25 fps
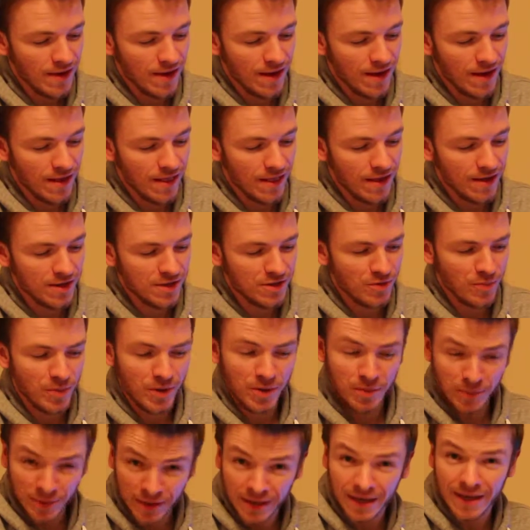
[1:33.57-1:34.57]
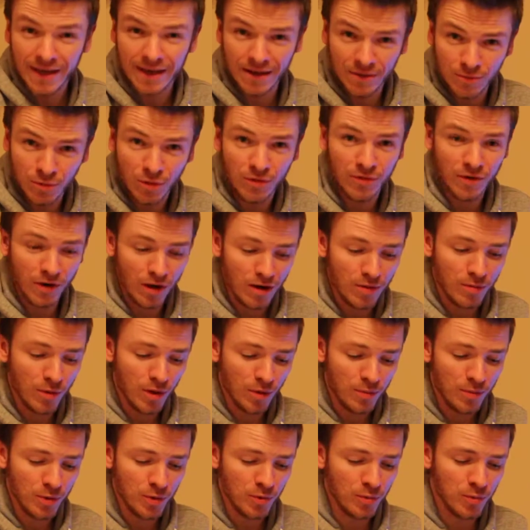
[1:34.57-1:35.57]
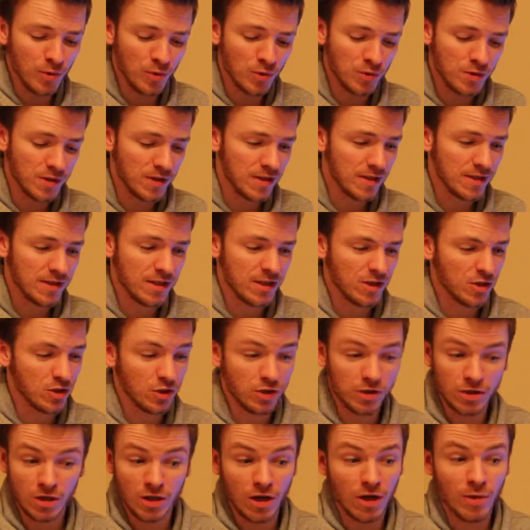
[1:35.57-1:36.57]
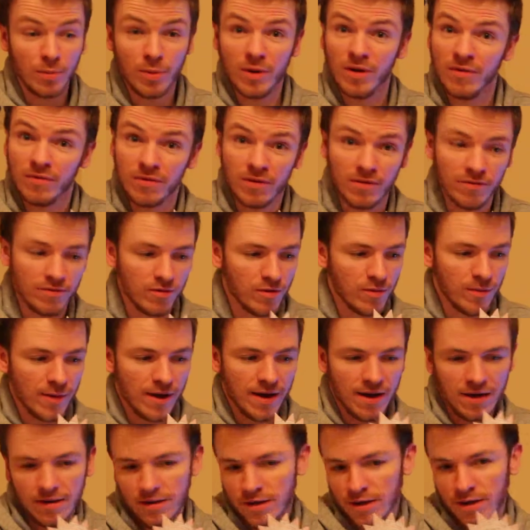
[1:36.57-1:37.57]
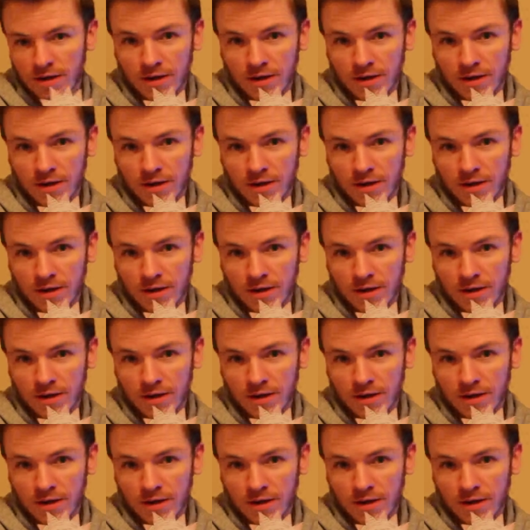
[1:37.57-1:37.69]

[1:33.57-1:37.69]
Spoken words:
And these have been a big hit with a lot of my pupils, and this is just a couple of them from our